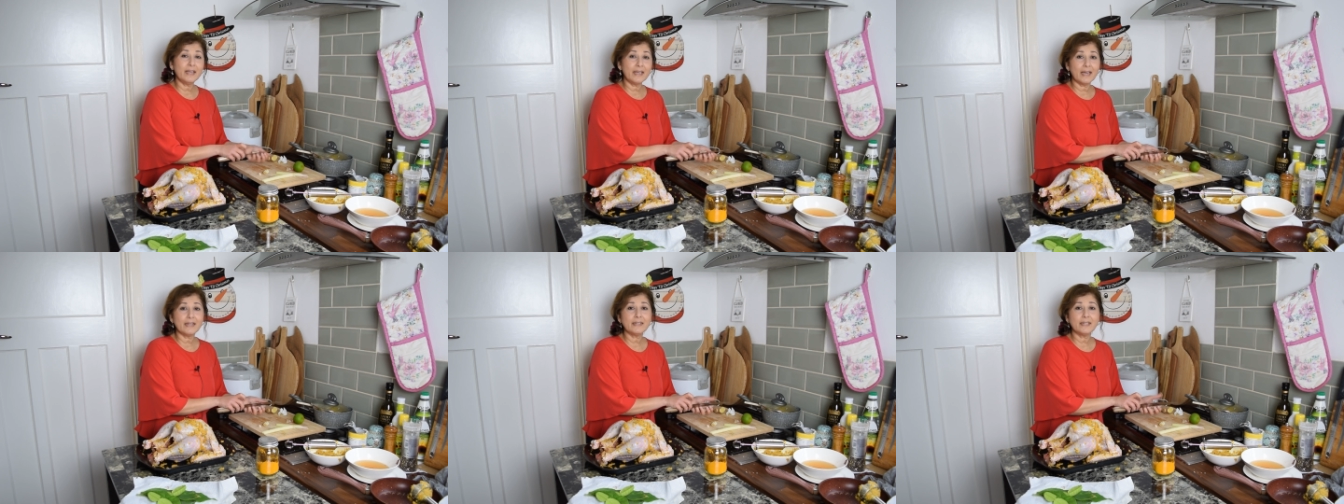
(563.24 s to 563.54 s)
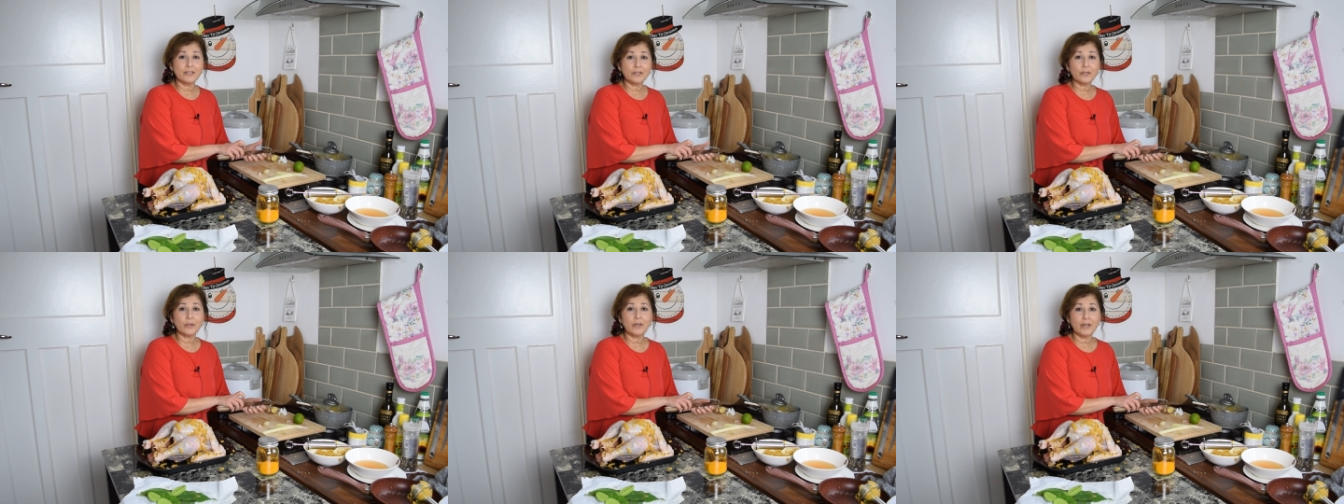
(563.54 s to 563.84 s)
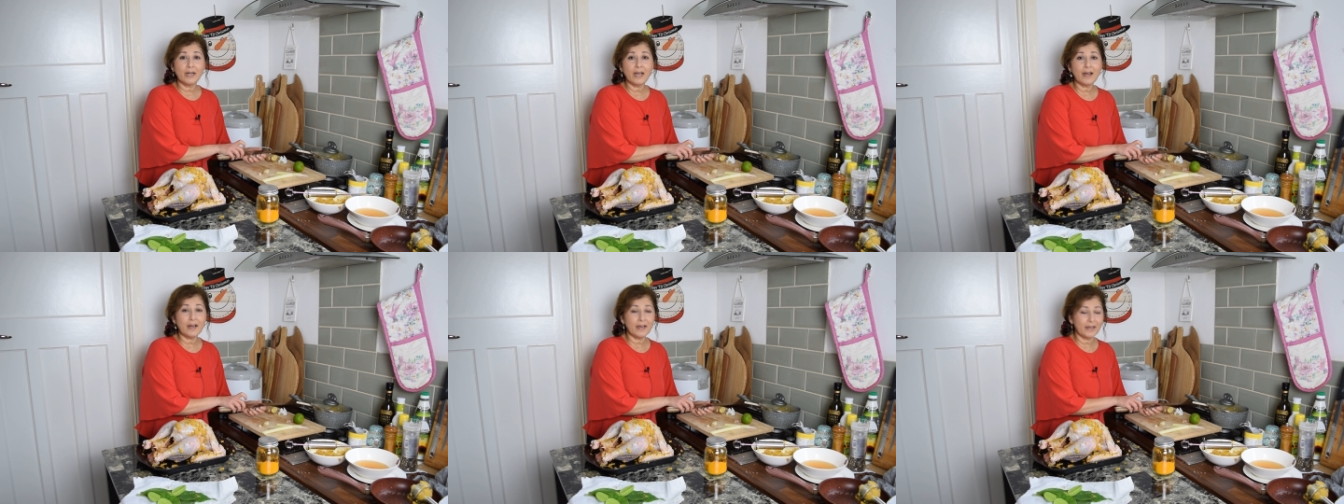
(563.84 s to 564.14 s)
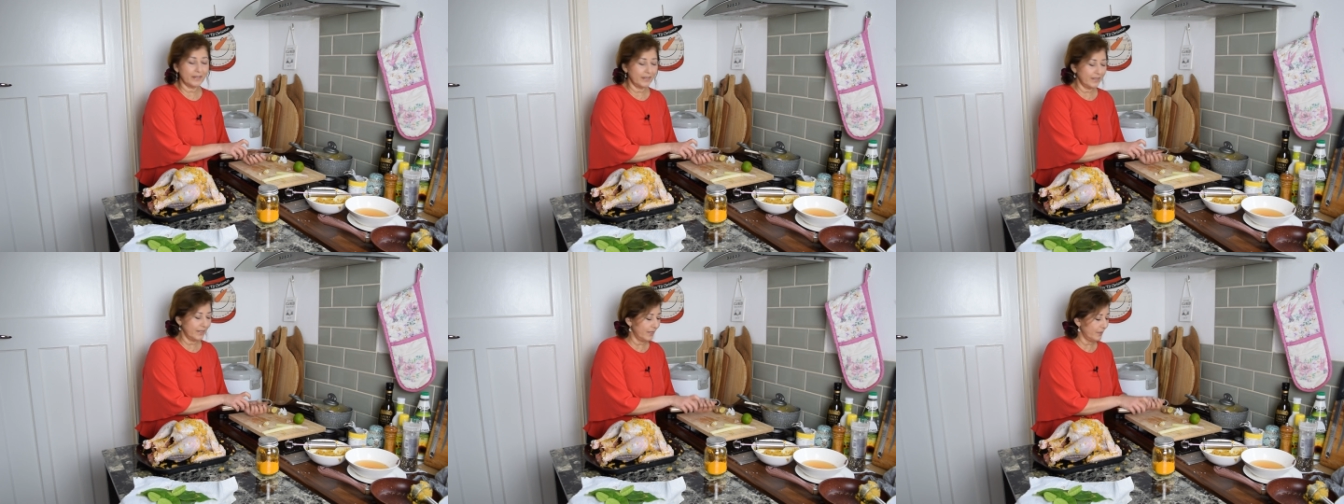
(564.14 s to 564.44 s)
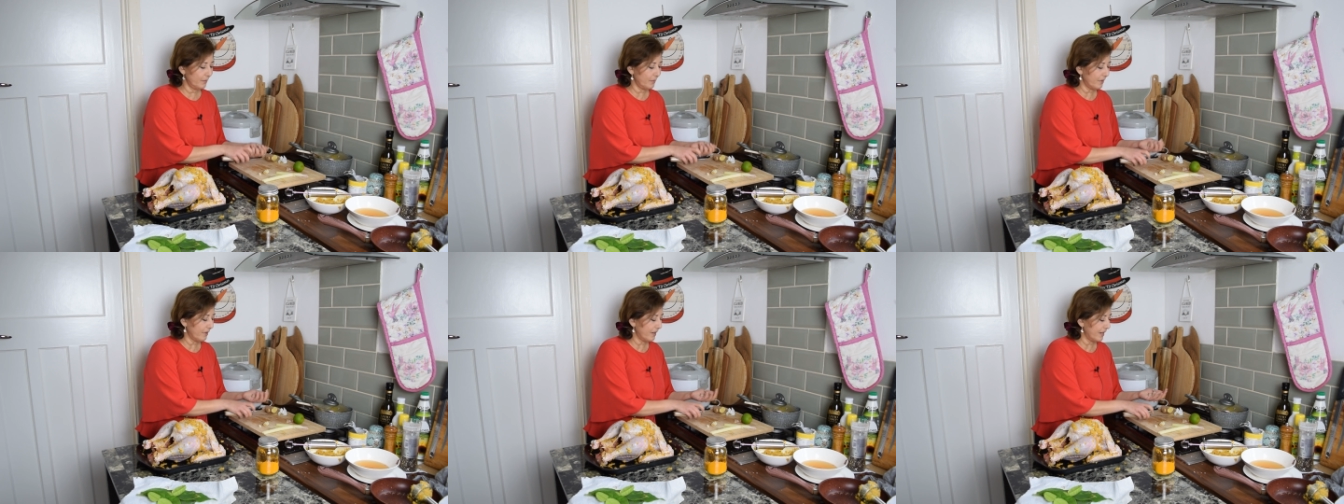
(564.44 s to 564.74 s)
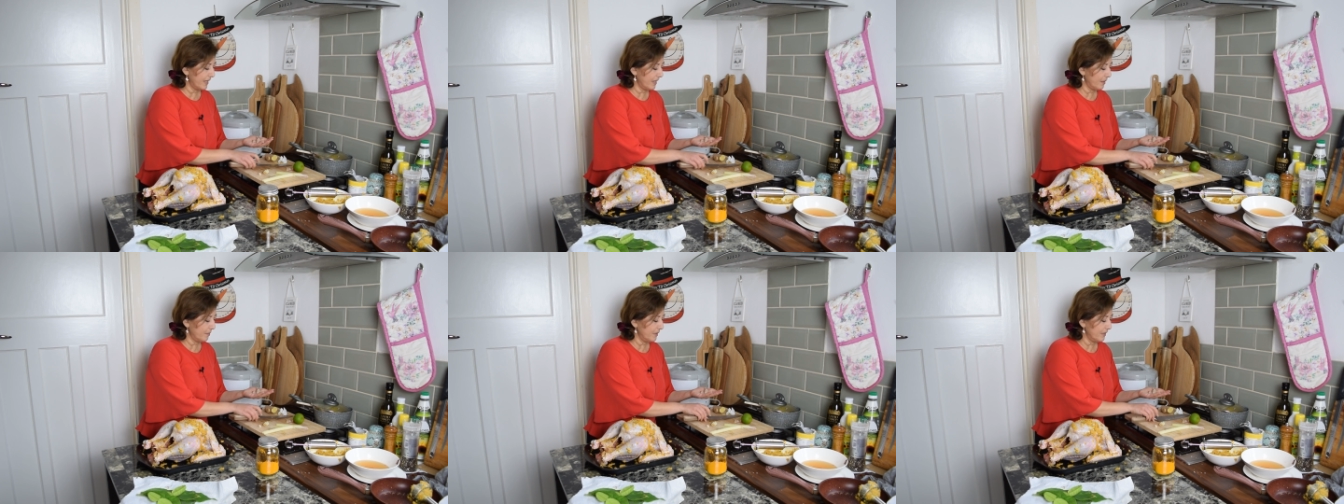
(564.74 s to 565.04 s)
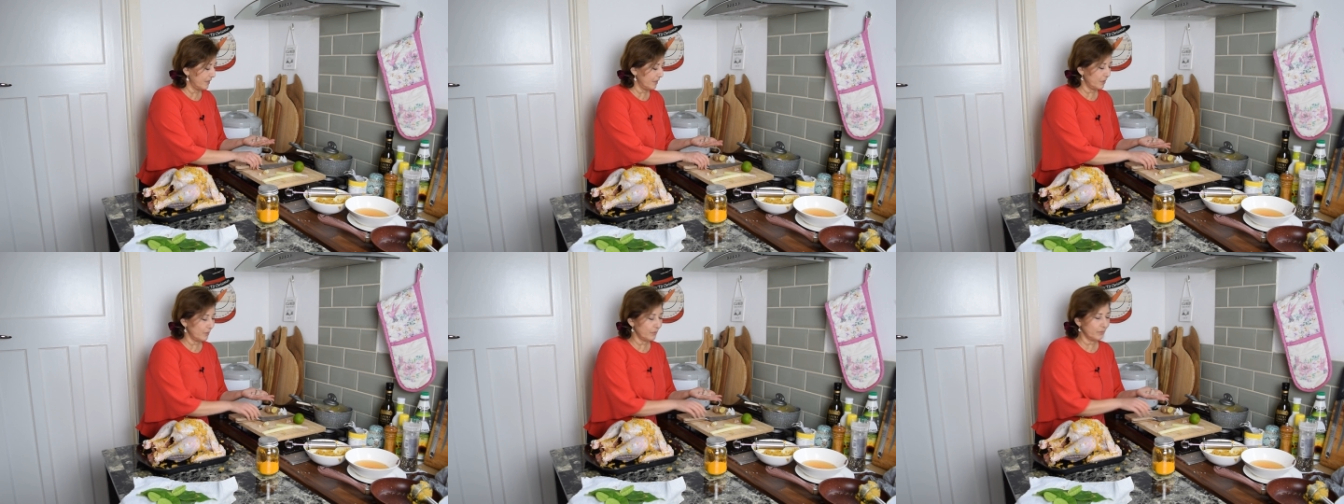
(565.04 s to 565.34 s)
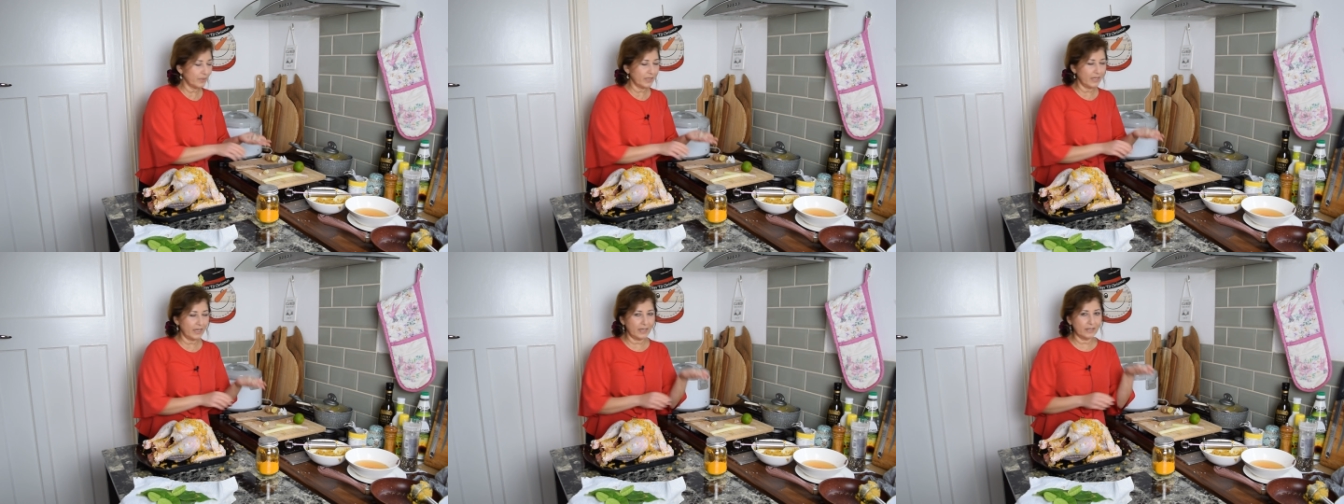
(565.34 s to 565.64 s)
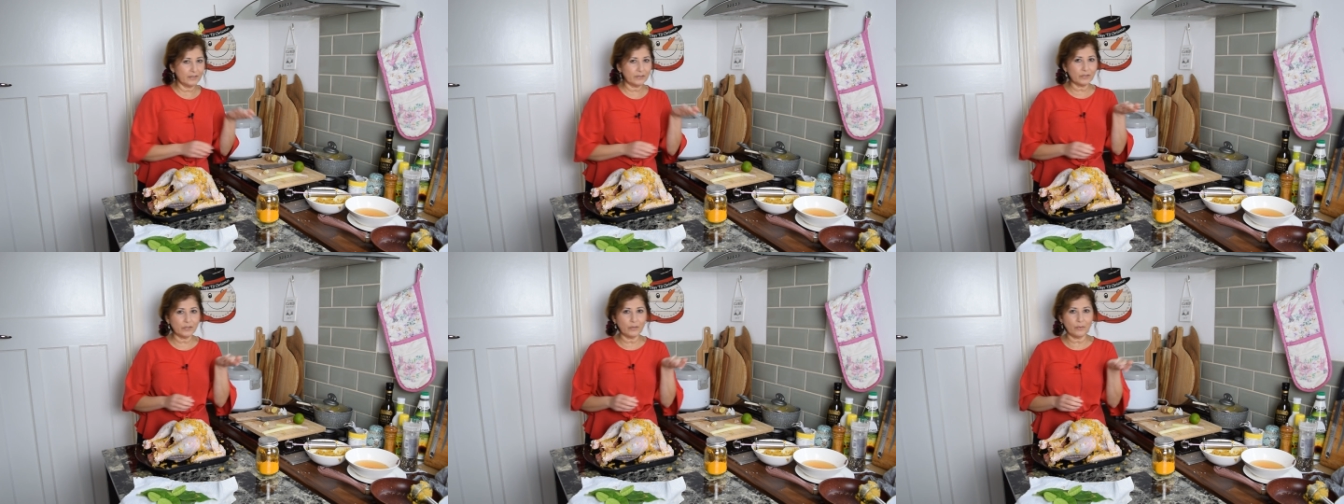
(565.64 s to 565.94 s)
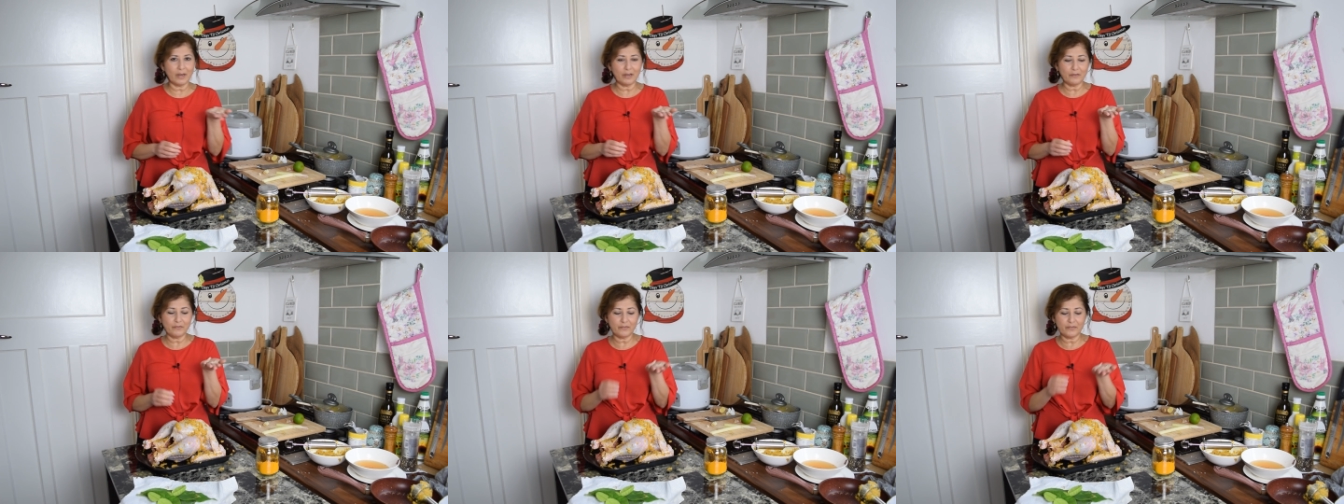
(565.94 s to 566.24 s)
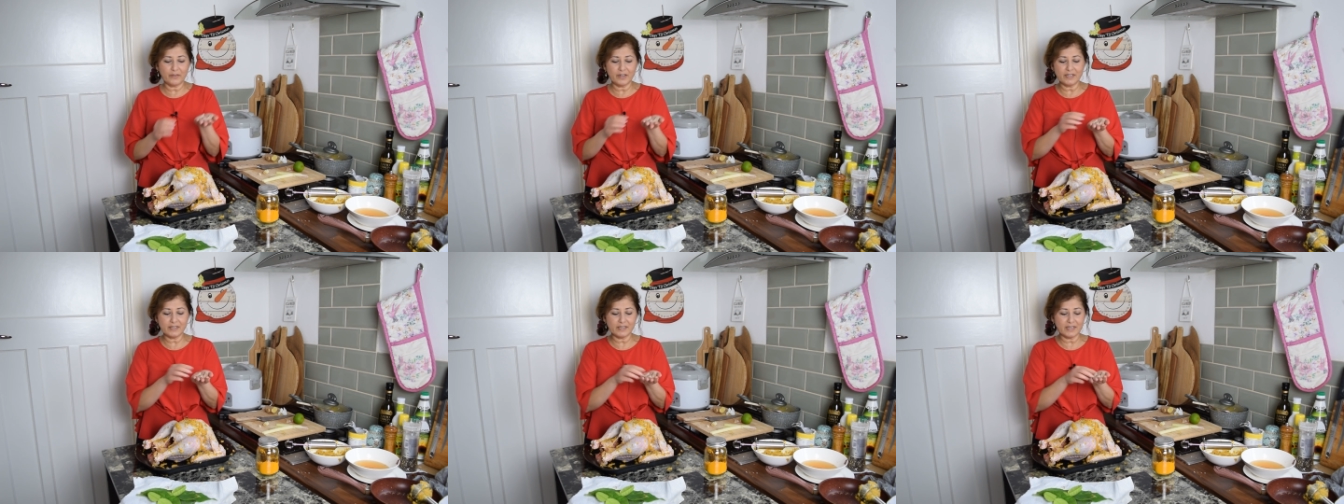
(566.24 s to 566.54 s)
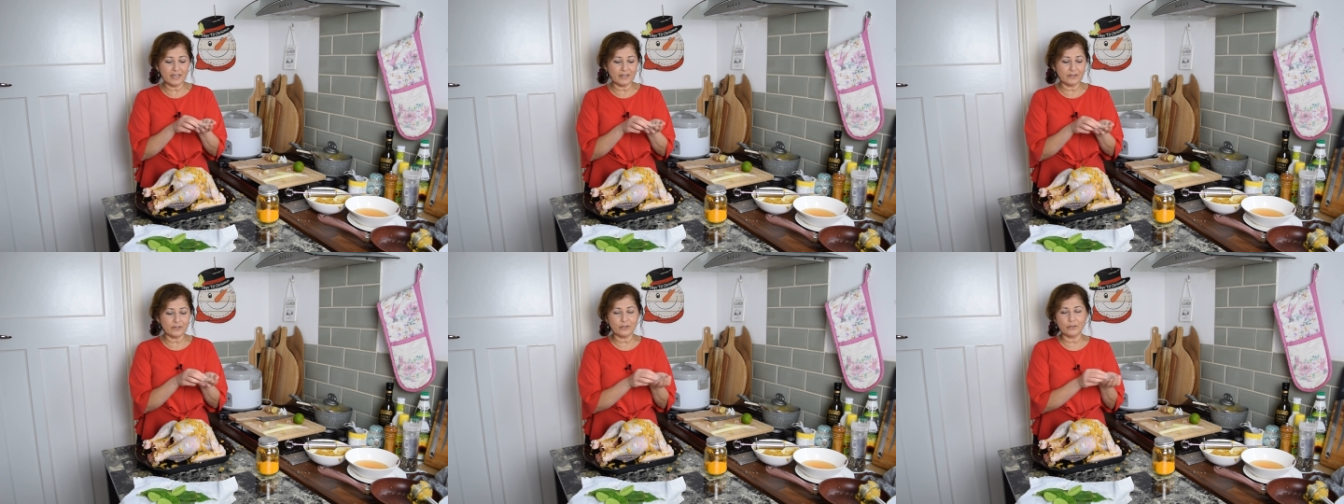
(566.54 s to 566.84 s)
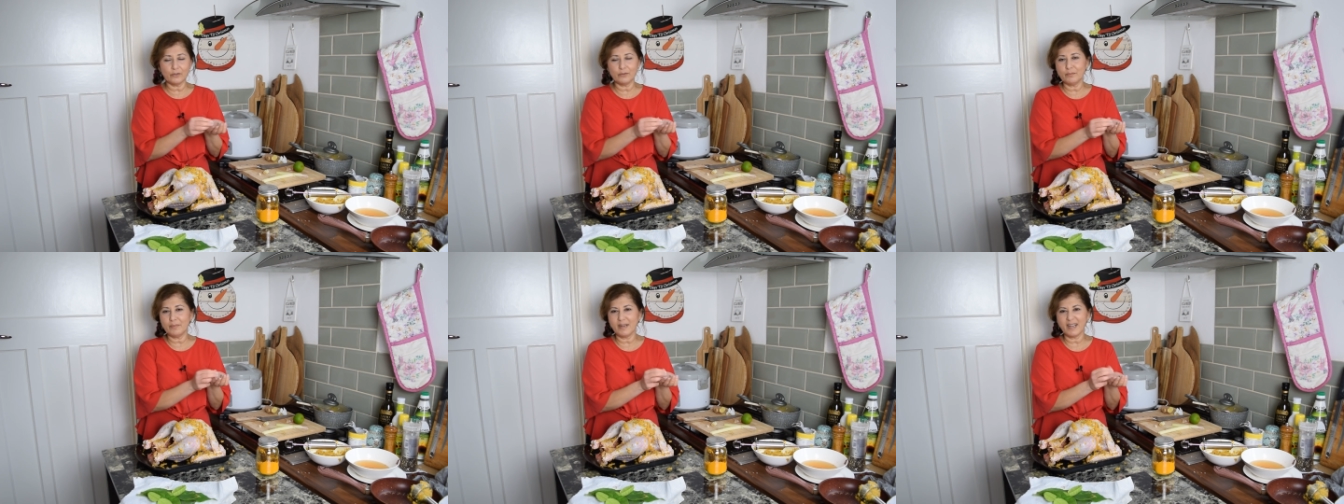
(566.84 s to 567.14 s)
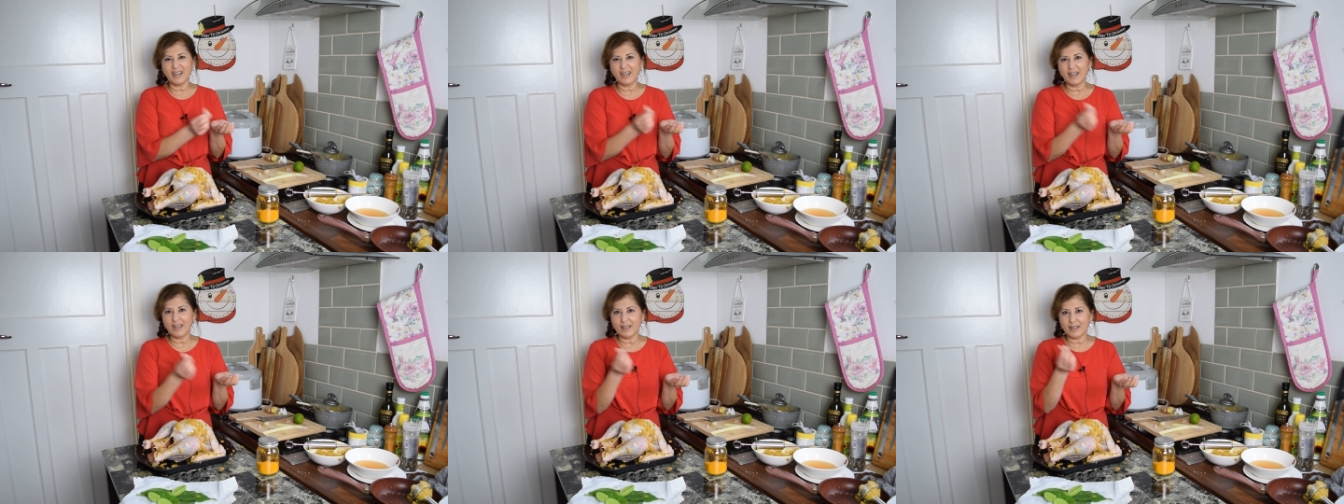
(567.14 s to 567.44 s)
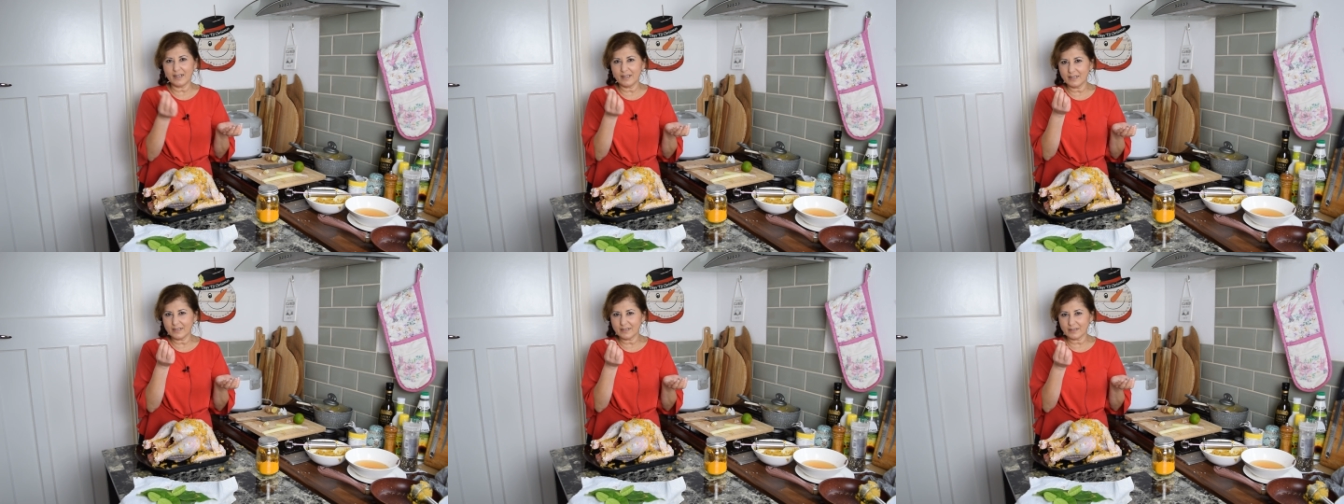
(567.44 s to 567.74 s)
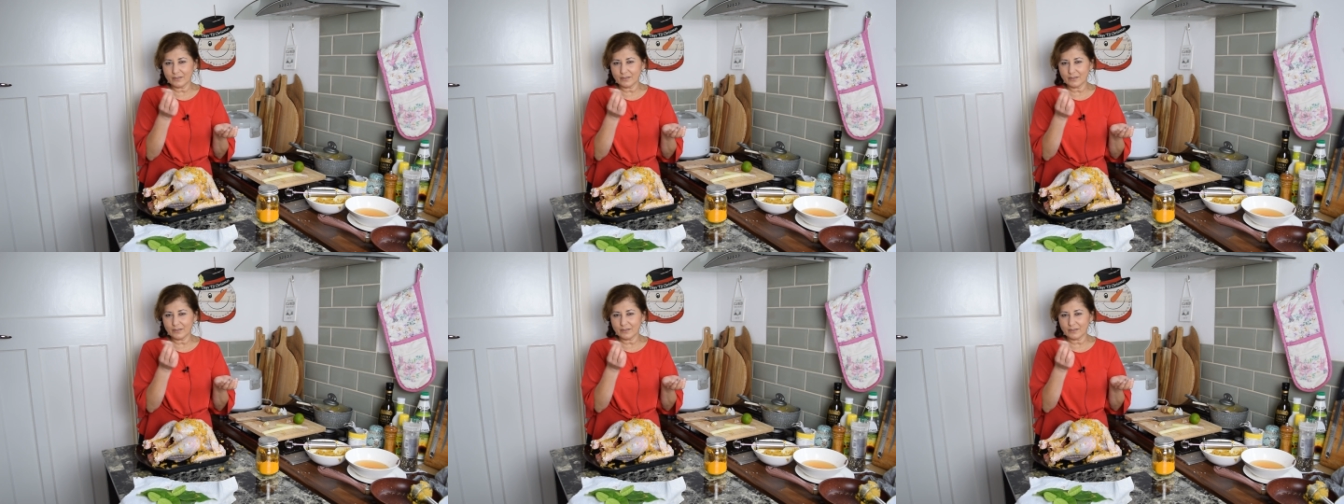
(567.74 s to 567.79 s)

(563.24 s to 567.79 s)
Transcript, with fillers: get it online here where I am in the UK. So I freeze it so my galangal is